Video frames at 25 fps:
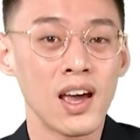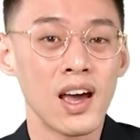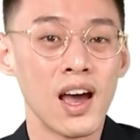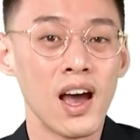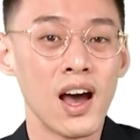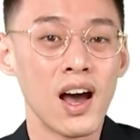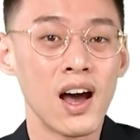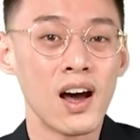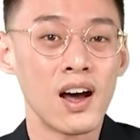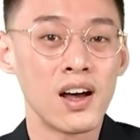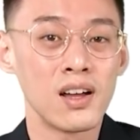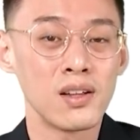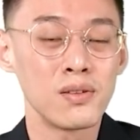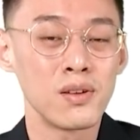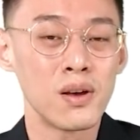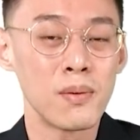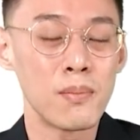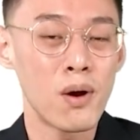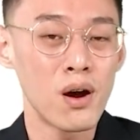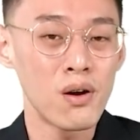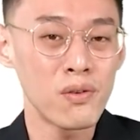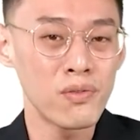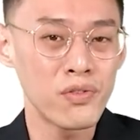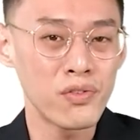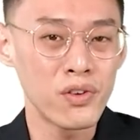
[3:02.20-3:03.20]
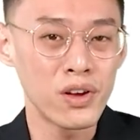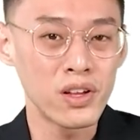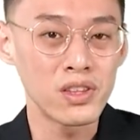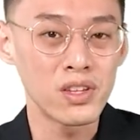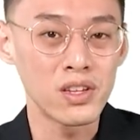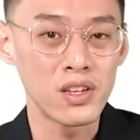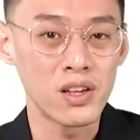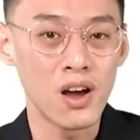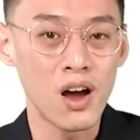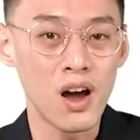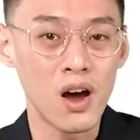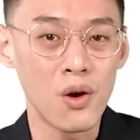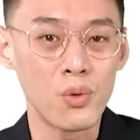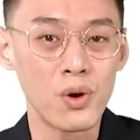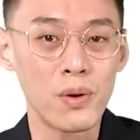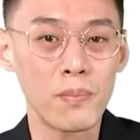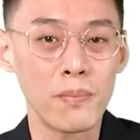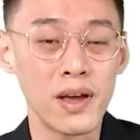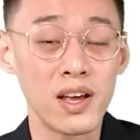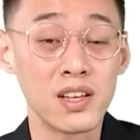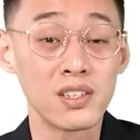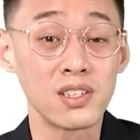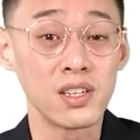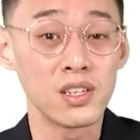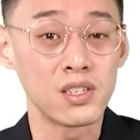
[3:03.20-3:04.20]
And apart from the hardware
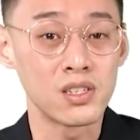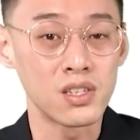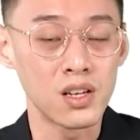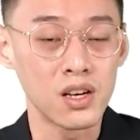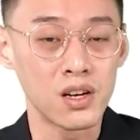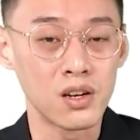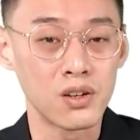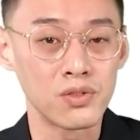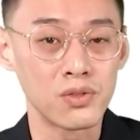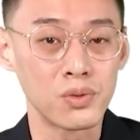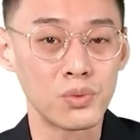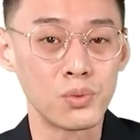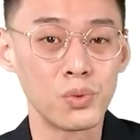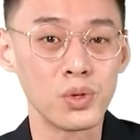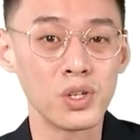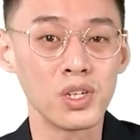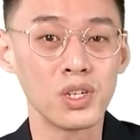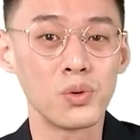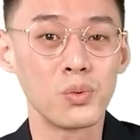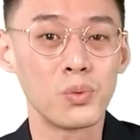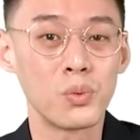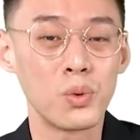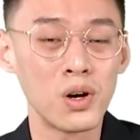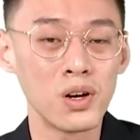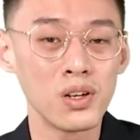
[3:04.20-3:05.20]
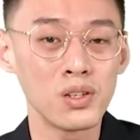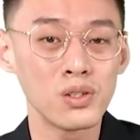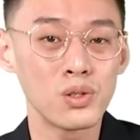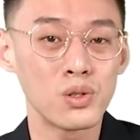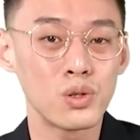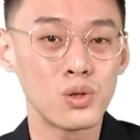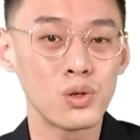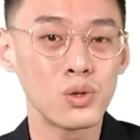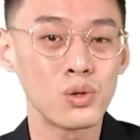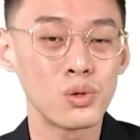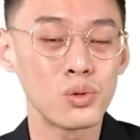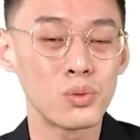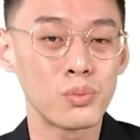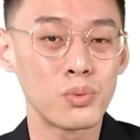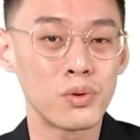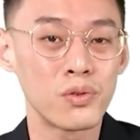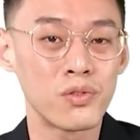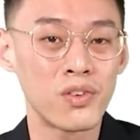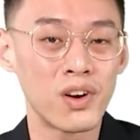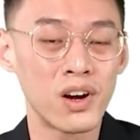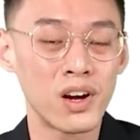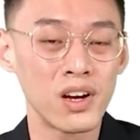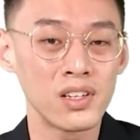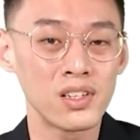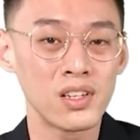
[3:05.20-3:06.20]
base itself, we want to
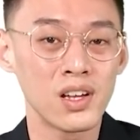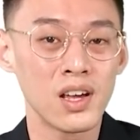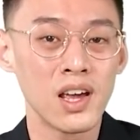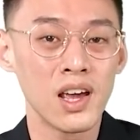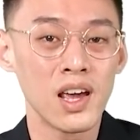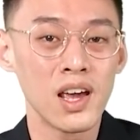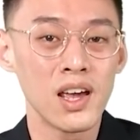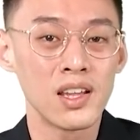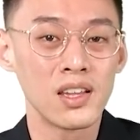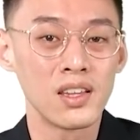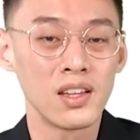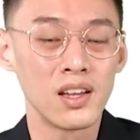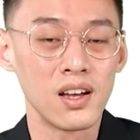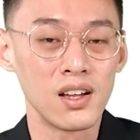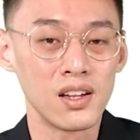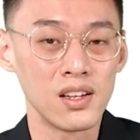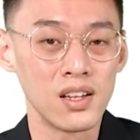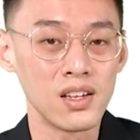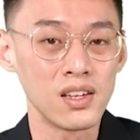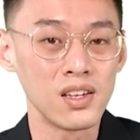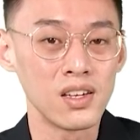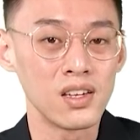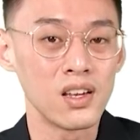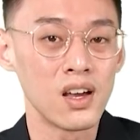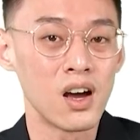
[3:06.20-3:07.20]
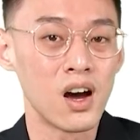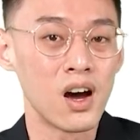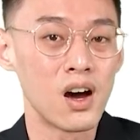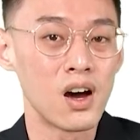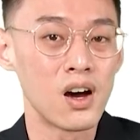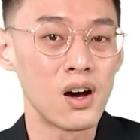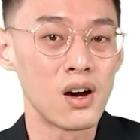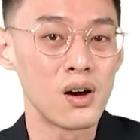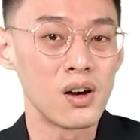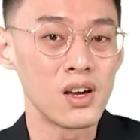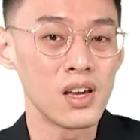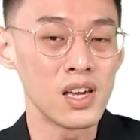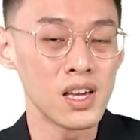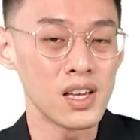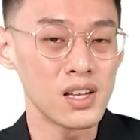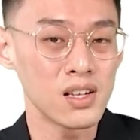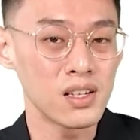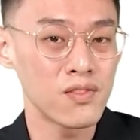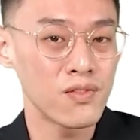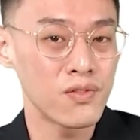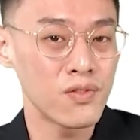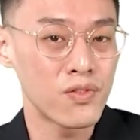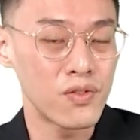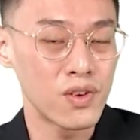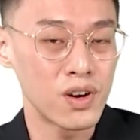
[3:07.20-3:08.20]
provide the
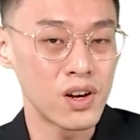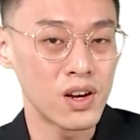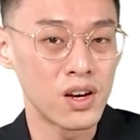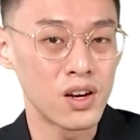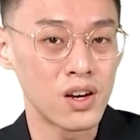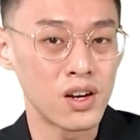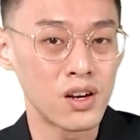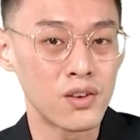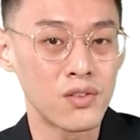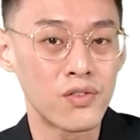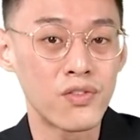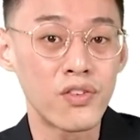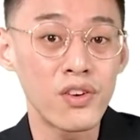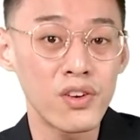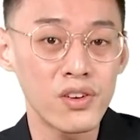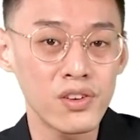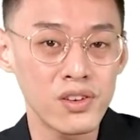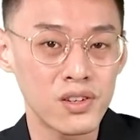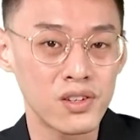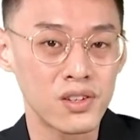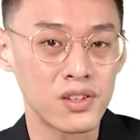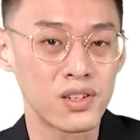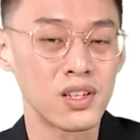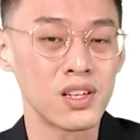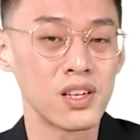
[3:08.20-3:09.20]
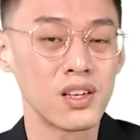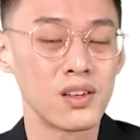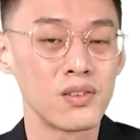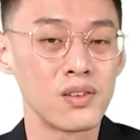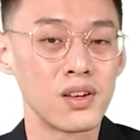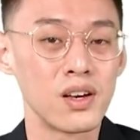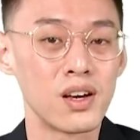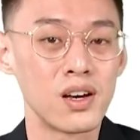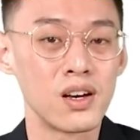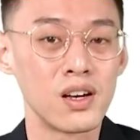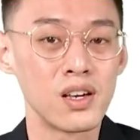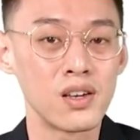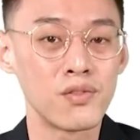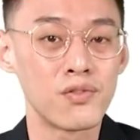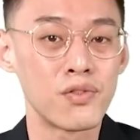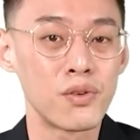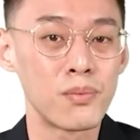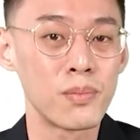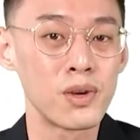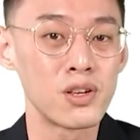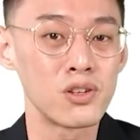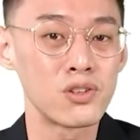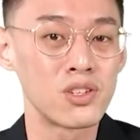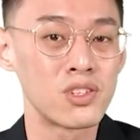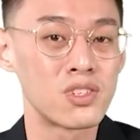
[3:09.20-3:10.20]
further
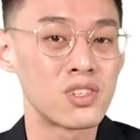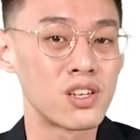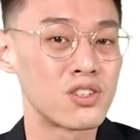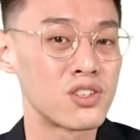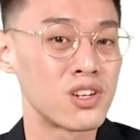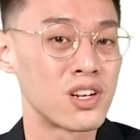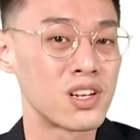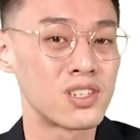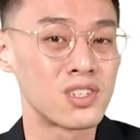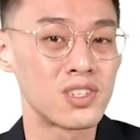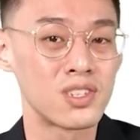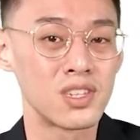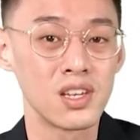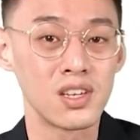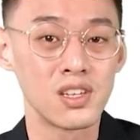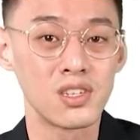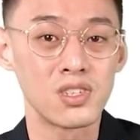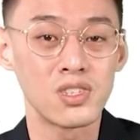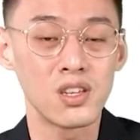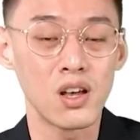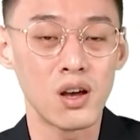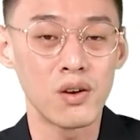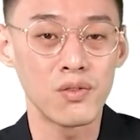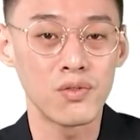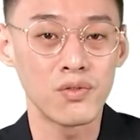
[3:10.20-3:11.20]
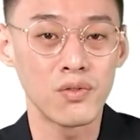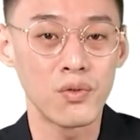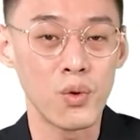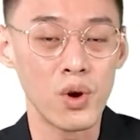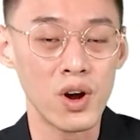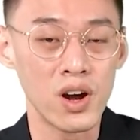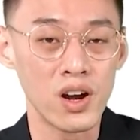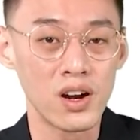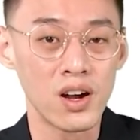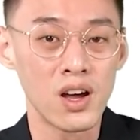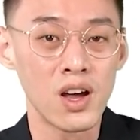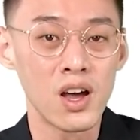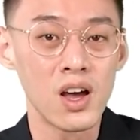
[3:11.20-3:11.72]
information such as the software